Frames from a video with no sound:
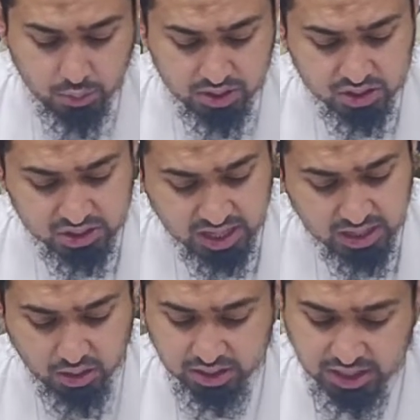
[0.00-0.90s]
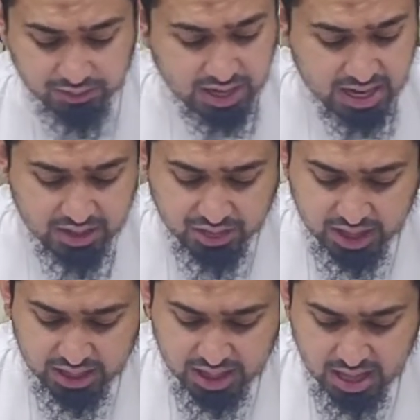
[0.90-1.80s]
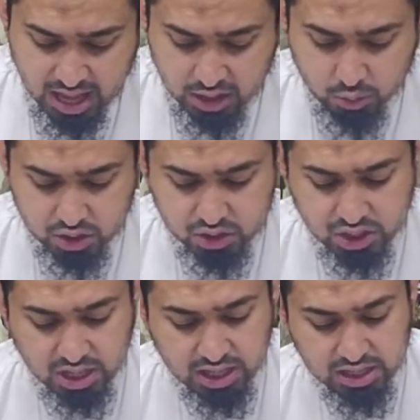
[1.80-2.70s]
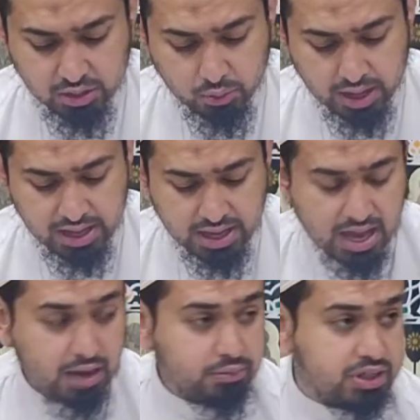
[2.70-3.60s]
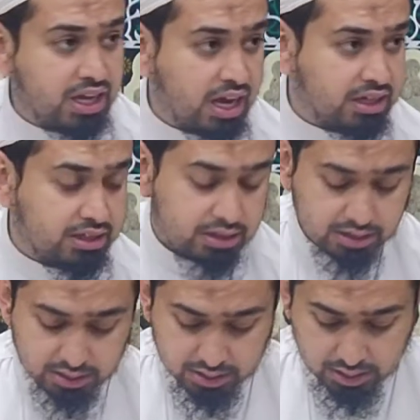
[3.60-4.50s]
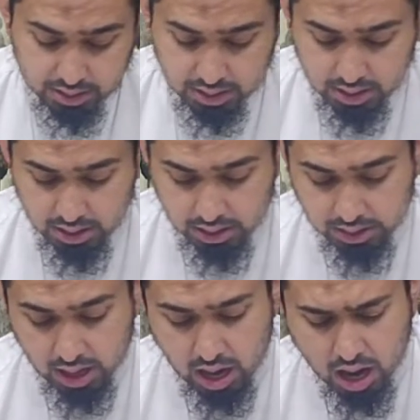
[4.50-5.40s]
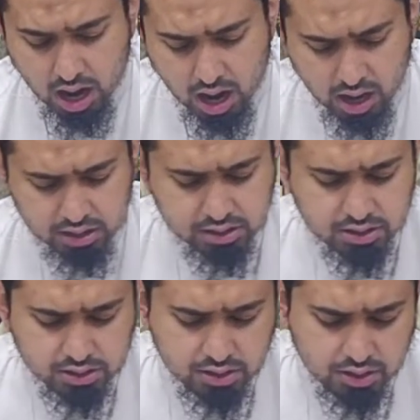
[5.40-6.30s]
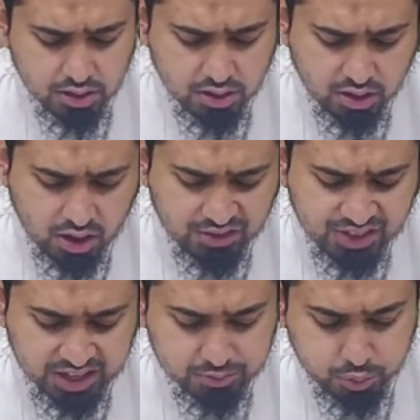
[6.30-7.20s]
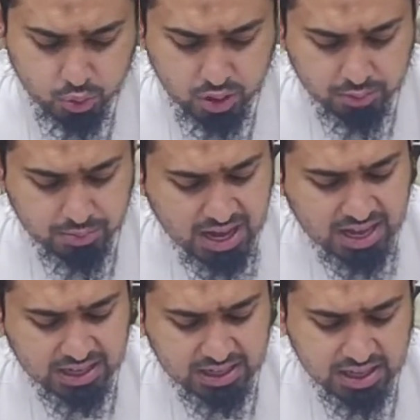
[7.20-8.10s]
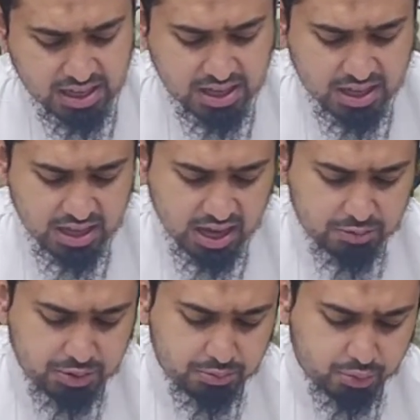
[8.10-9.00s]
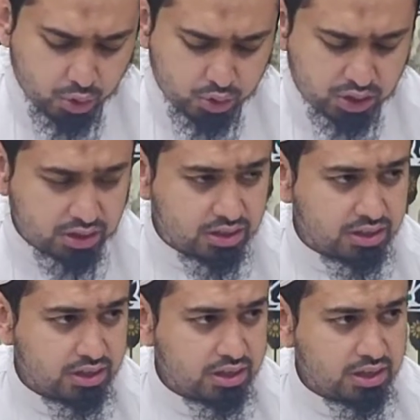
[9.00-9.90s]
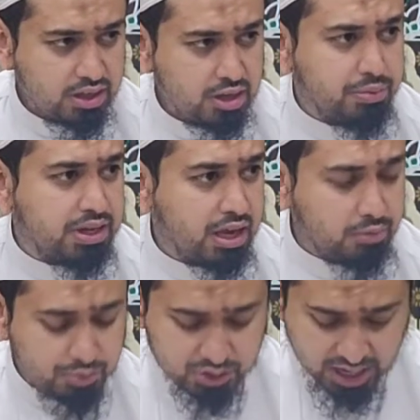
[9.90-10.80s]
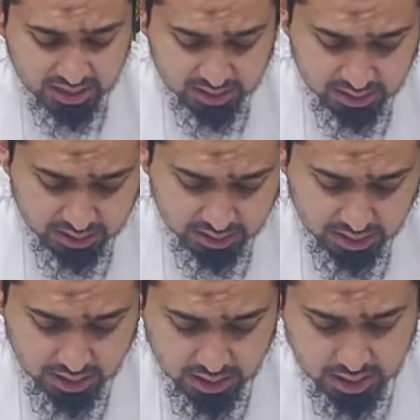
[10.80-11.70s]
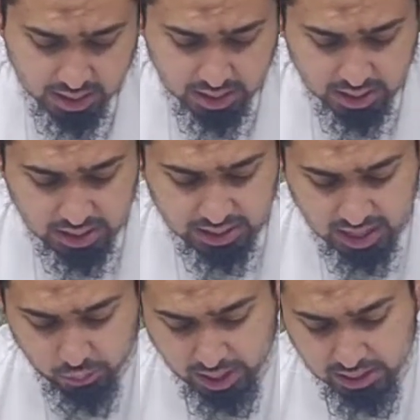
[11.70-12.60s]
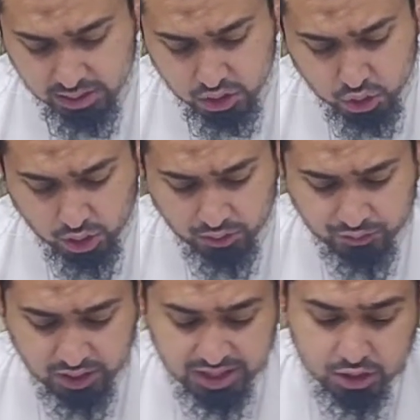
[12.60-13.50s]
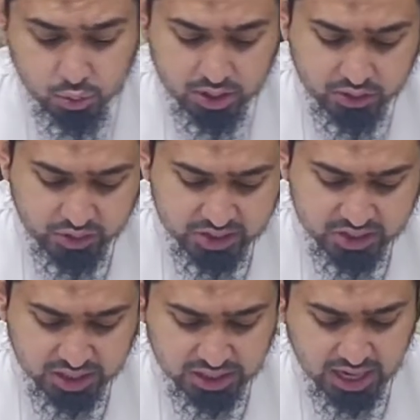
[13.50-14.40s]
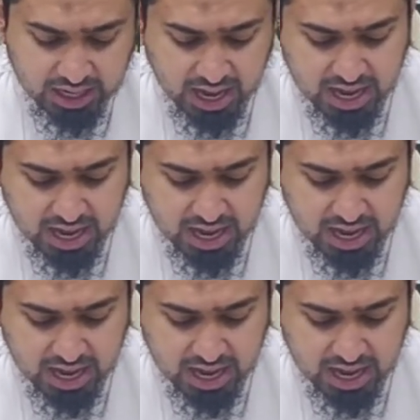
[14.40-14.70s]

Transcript: he was still not given anything and was turned away empty-handed. The heart of that poor man had been broken. He became upset He then went sorrowfully to a Christian